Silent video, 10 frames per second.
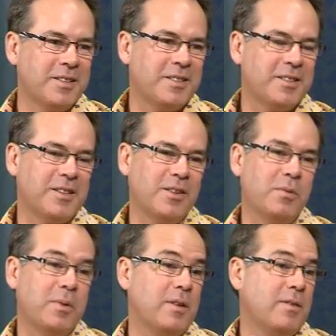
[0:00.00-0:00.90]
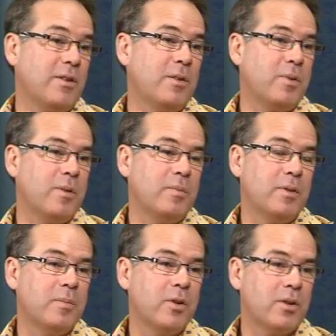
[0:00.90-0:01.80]
to tell whether they've got a problem
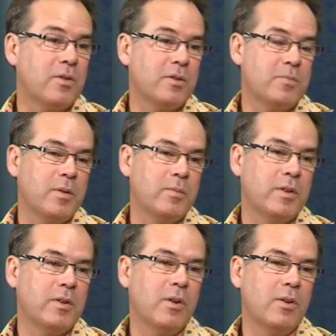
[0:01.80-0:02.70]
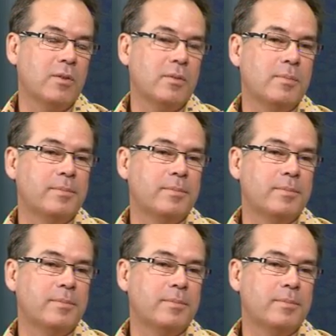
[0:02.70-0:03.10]
with mercury or a problem with gold.